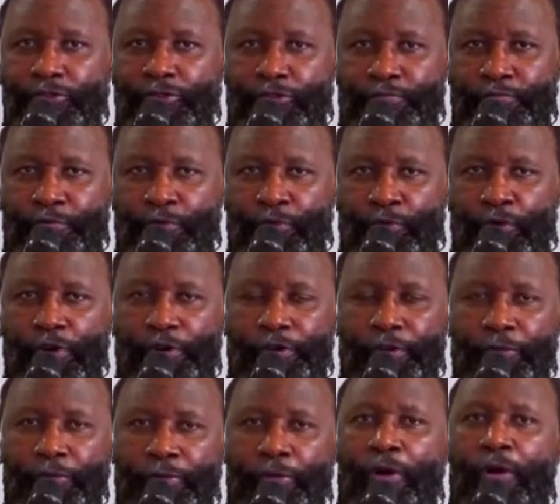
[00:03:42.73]
You should be
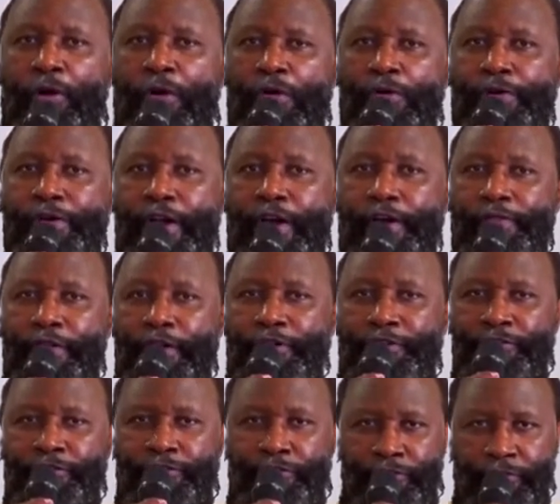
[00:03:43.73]
walking with the honor
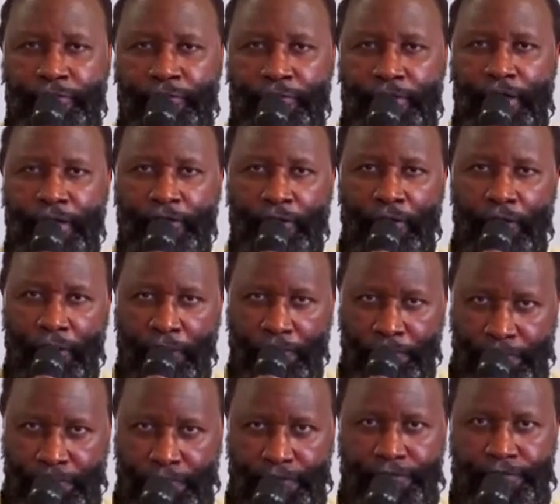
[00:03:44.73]
that is due that
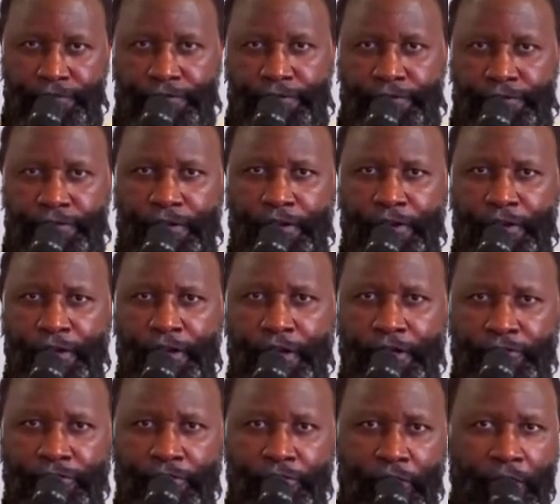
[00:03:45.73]
office
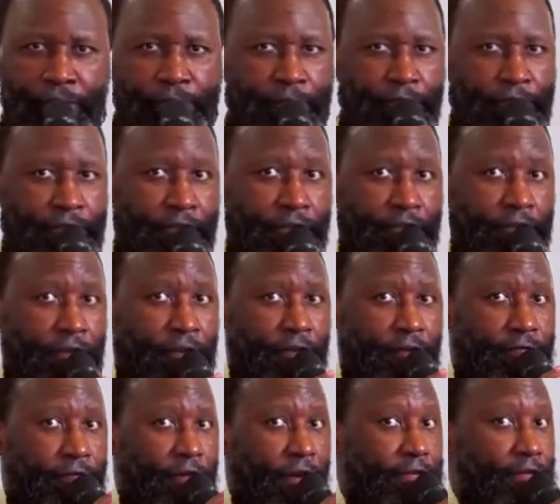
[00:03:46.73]
as you represent
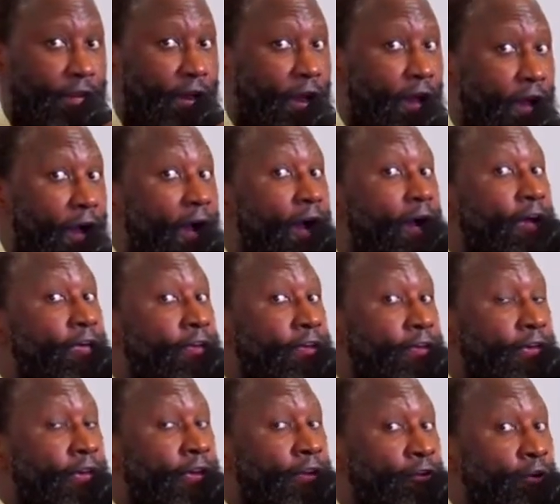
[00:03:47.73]
that high
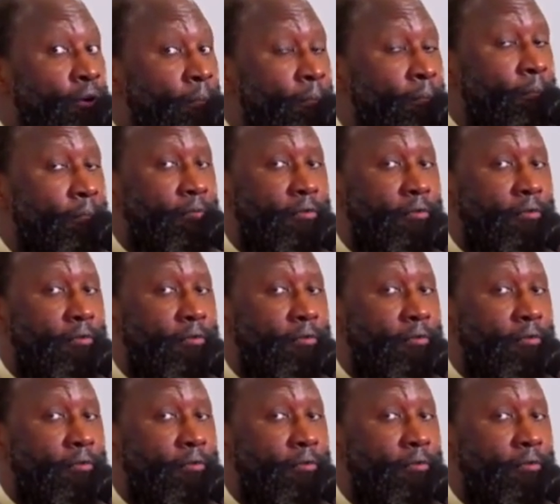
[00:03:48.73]
kingdom.